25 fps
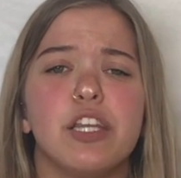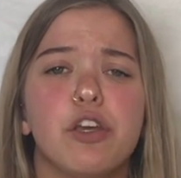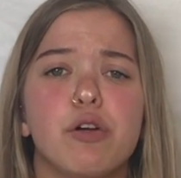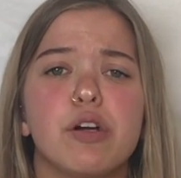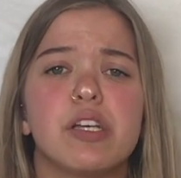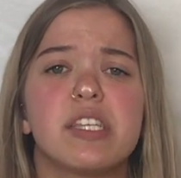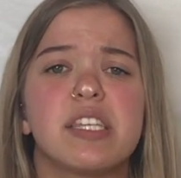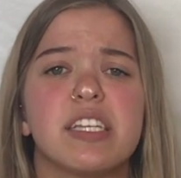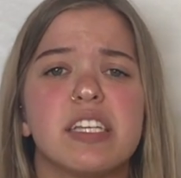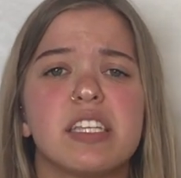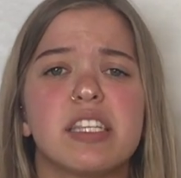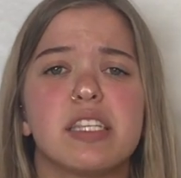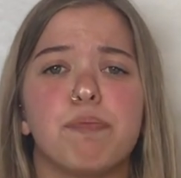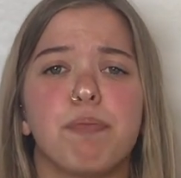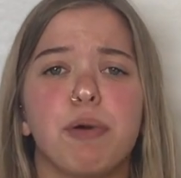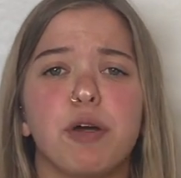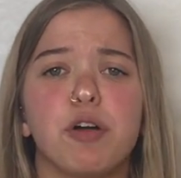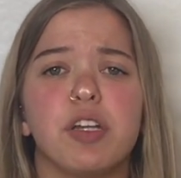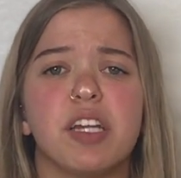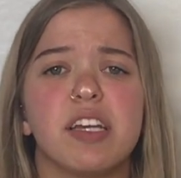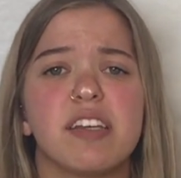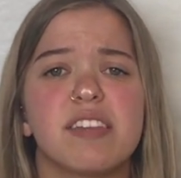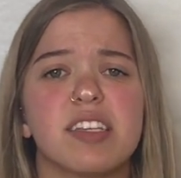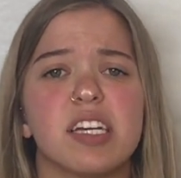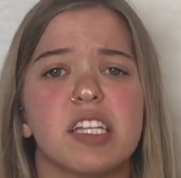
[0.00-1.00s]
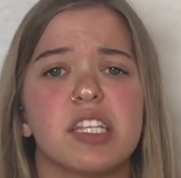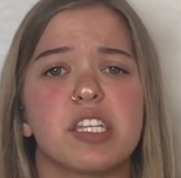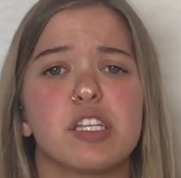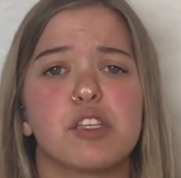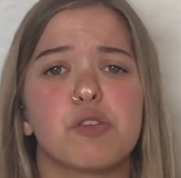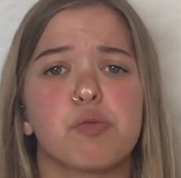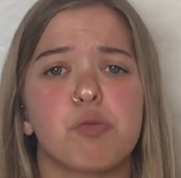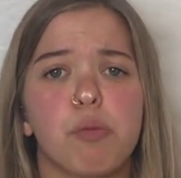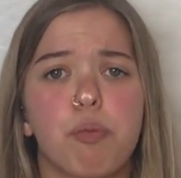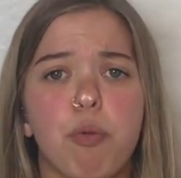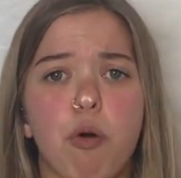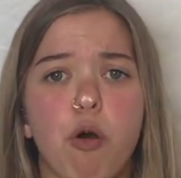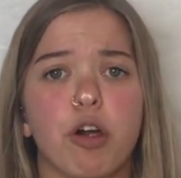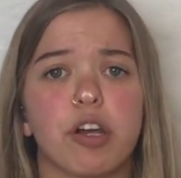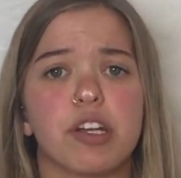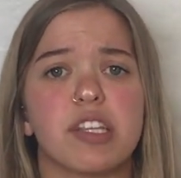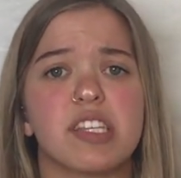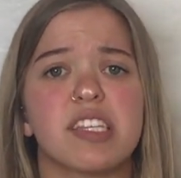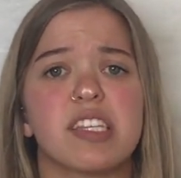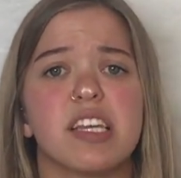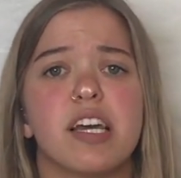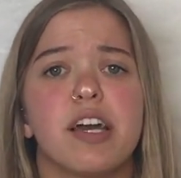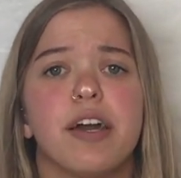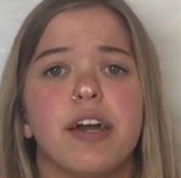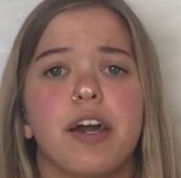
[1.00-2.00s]
U.S. Disability Census
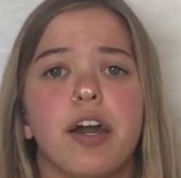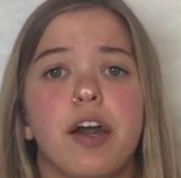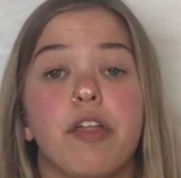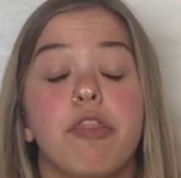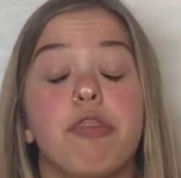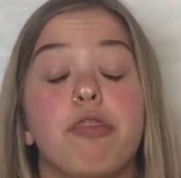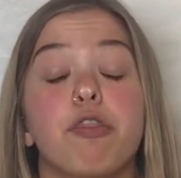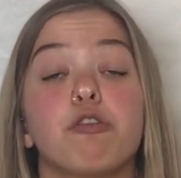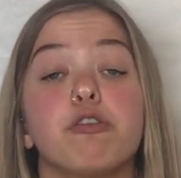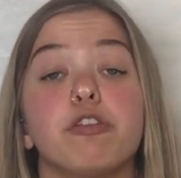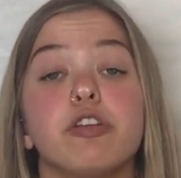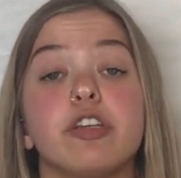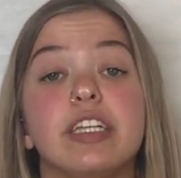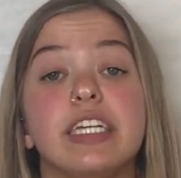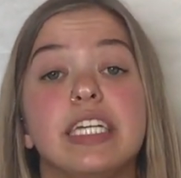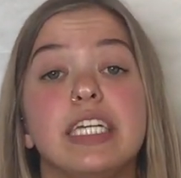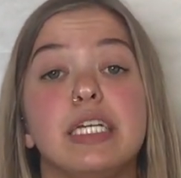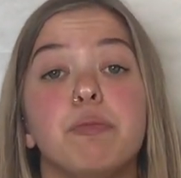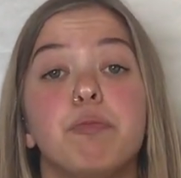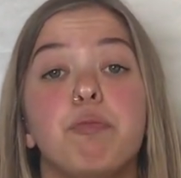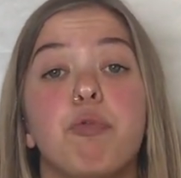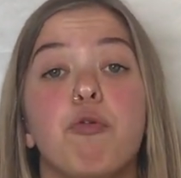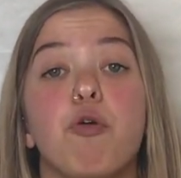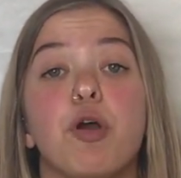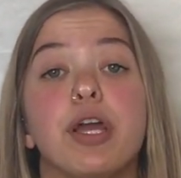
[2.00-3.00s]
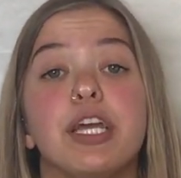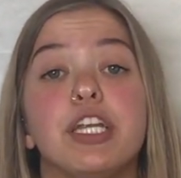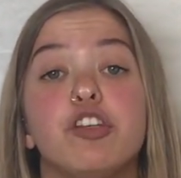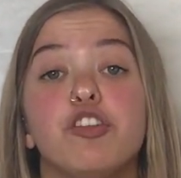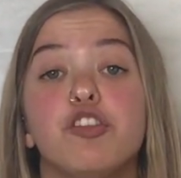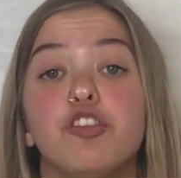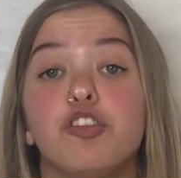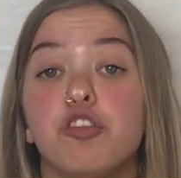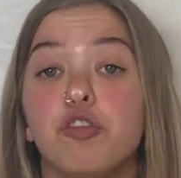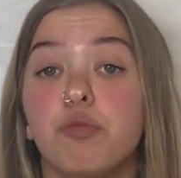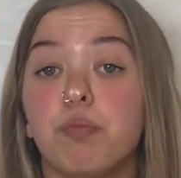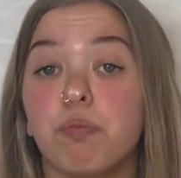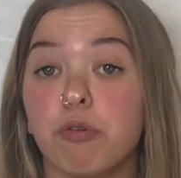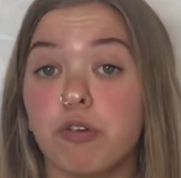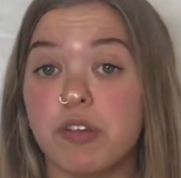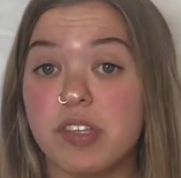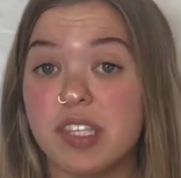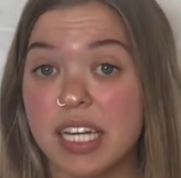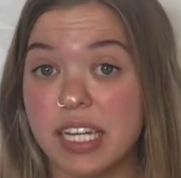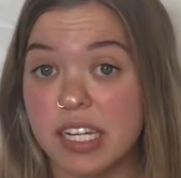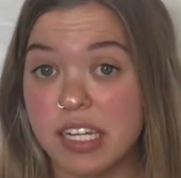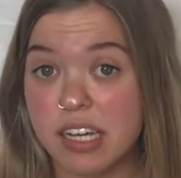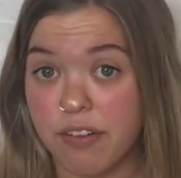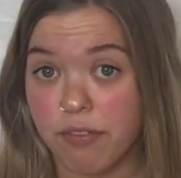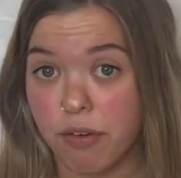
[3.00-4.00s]
reports
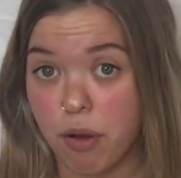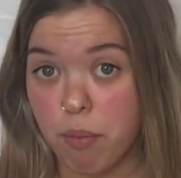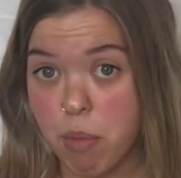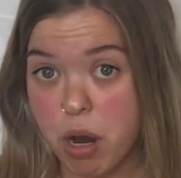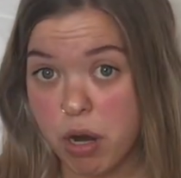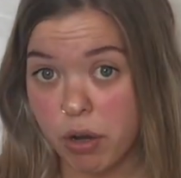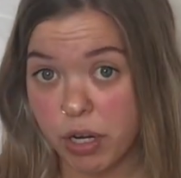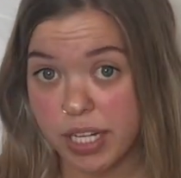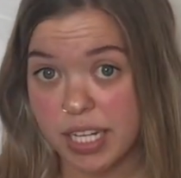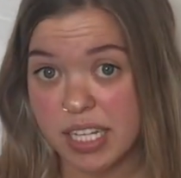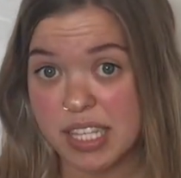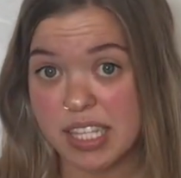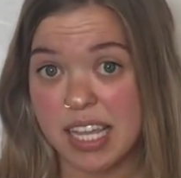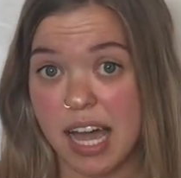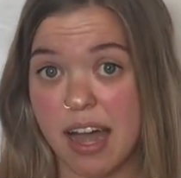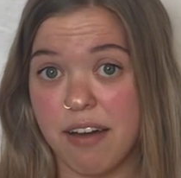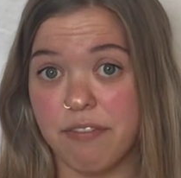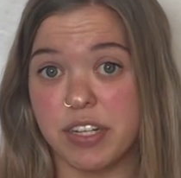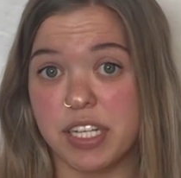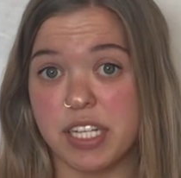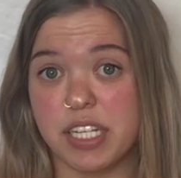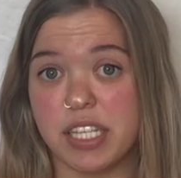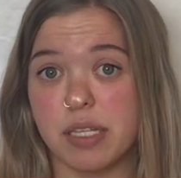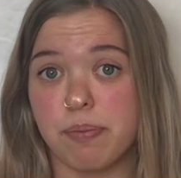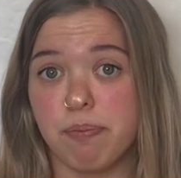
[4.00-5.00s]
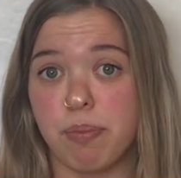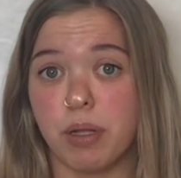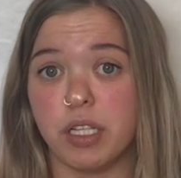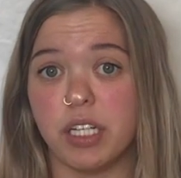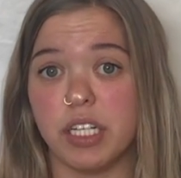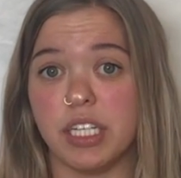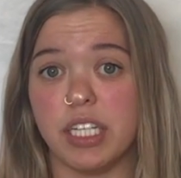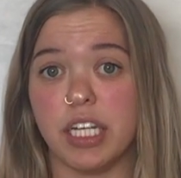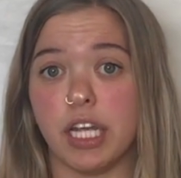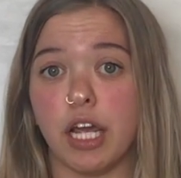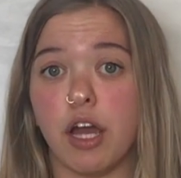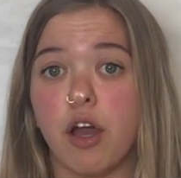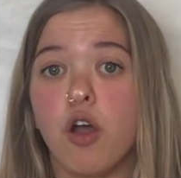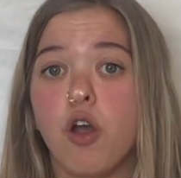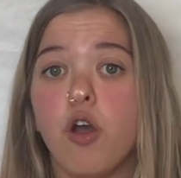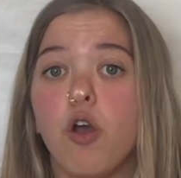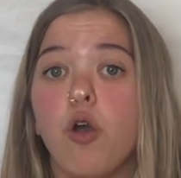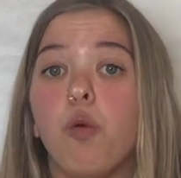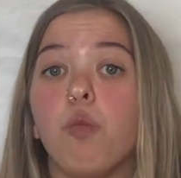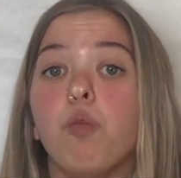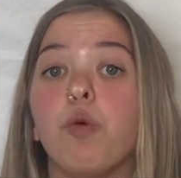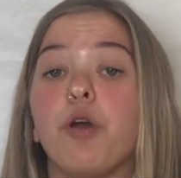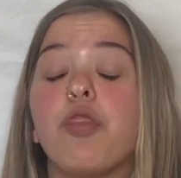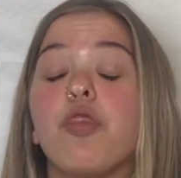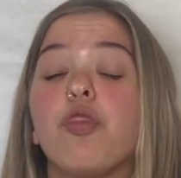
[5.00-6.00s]
13.2% of Americans have a disability,
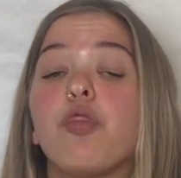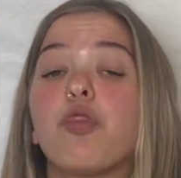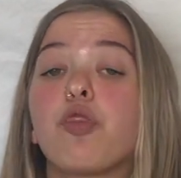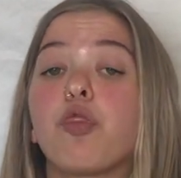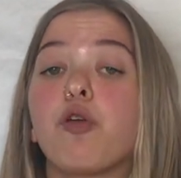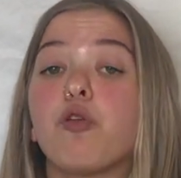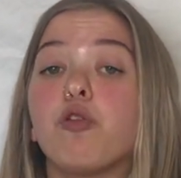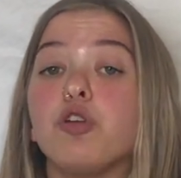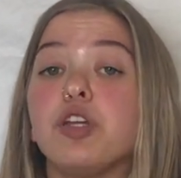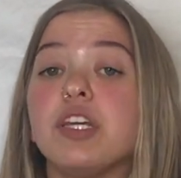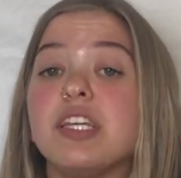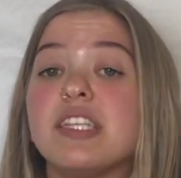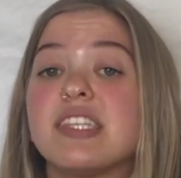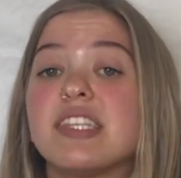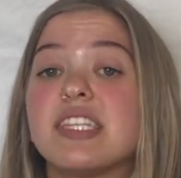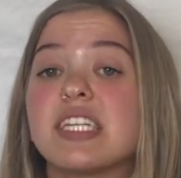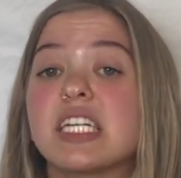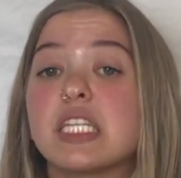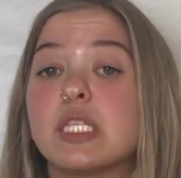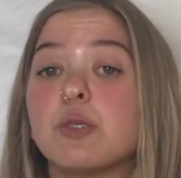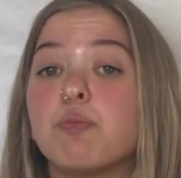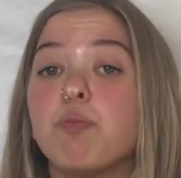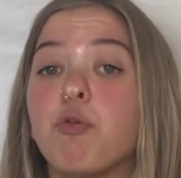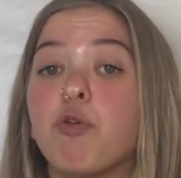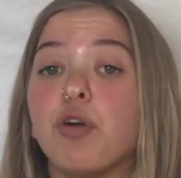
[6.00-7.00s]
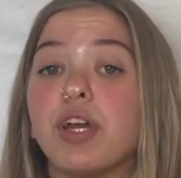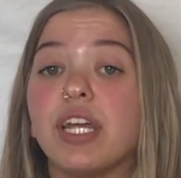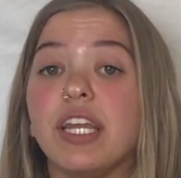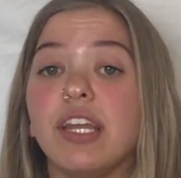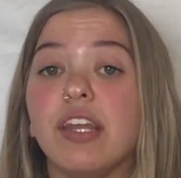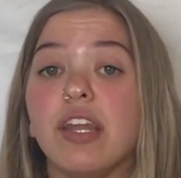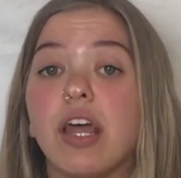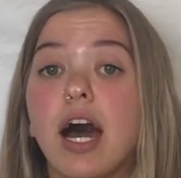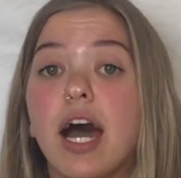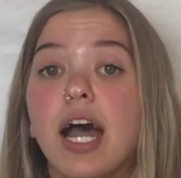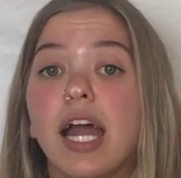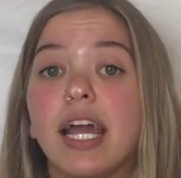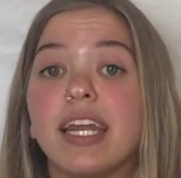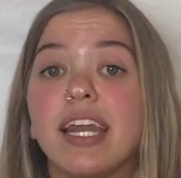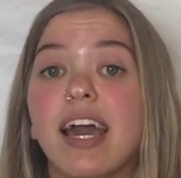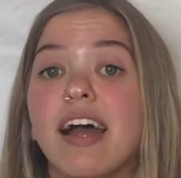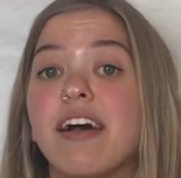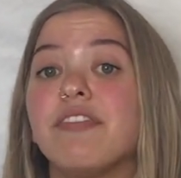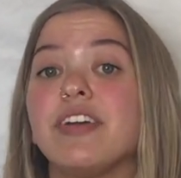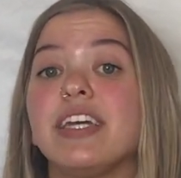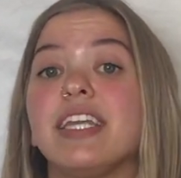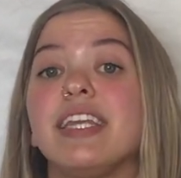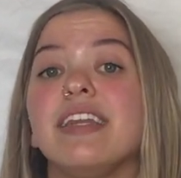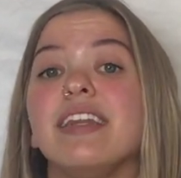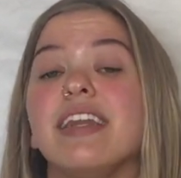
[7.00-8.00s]
with 36.9%
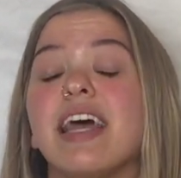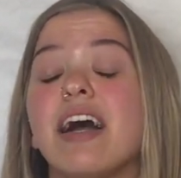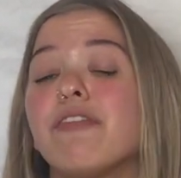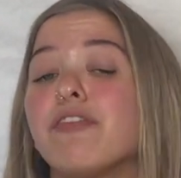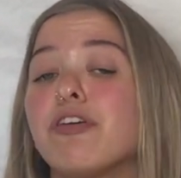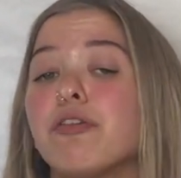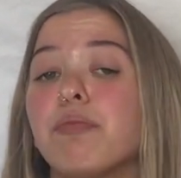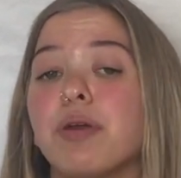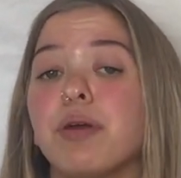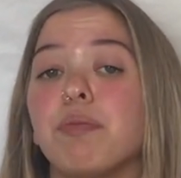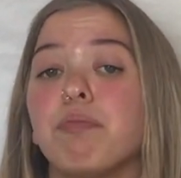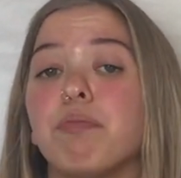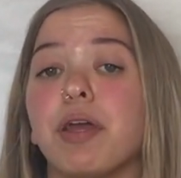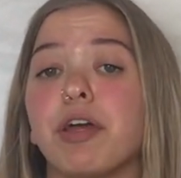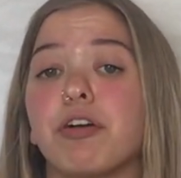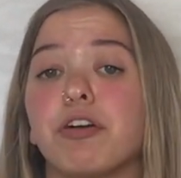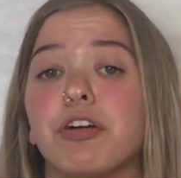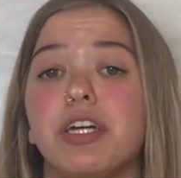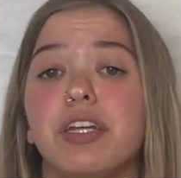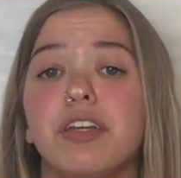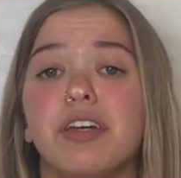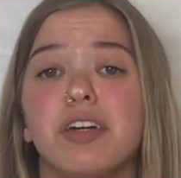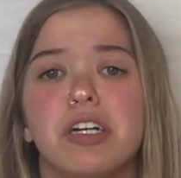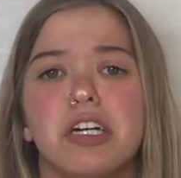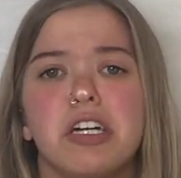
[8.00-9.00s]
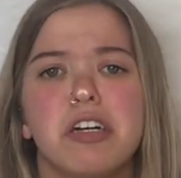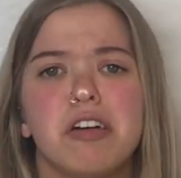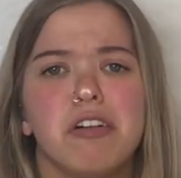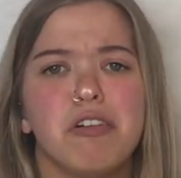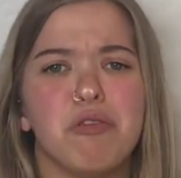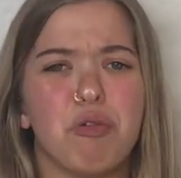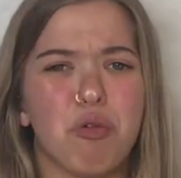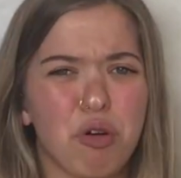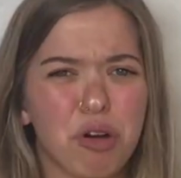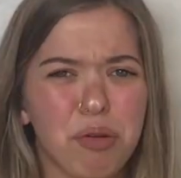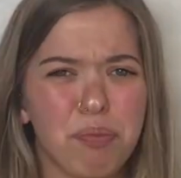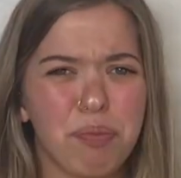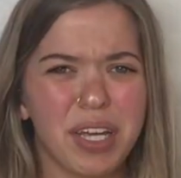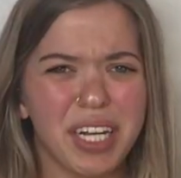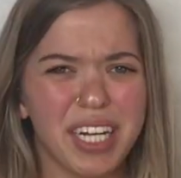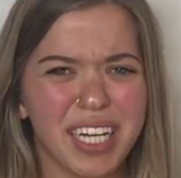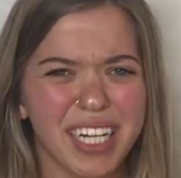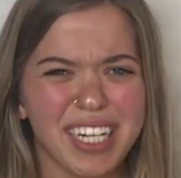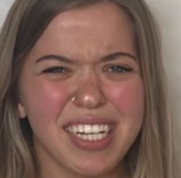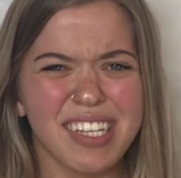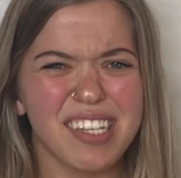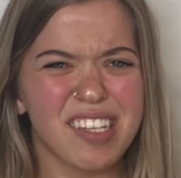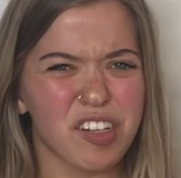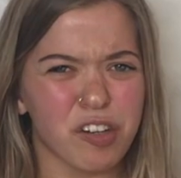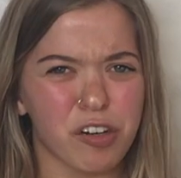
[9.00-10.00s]
having never been married or been in
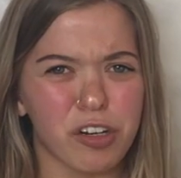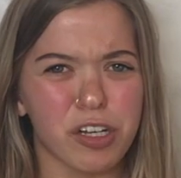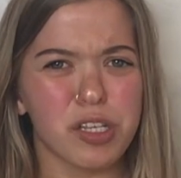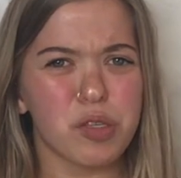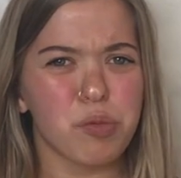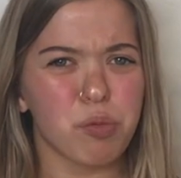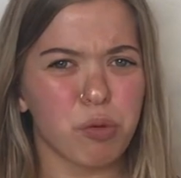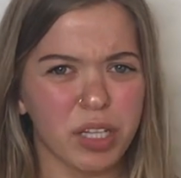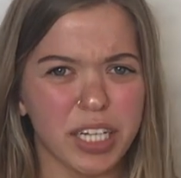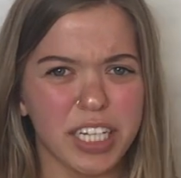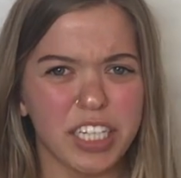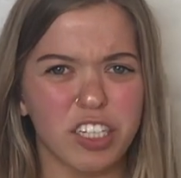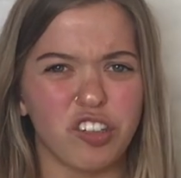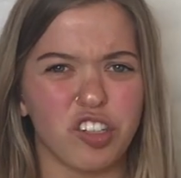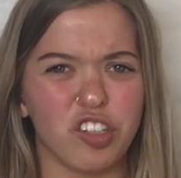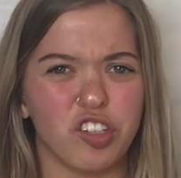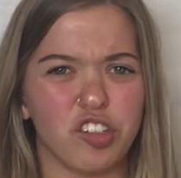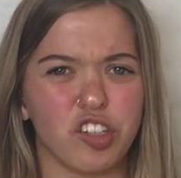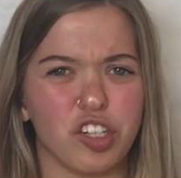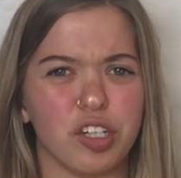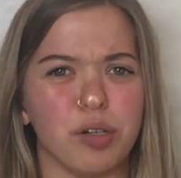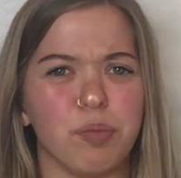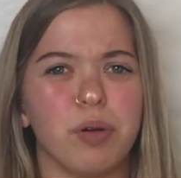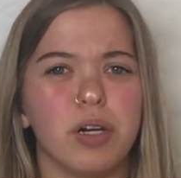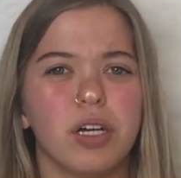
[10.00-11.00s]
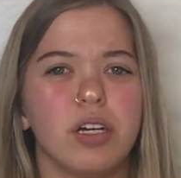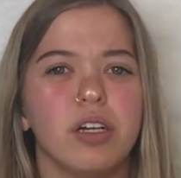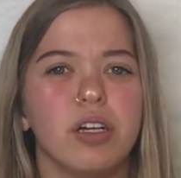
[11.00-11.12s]
a serious relationship.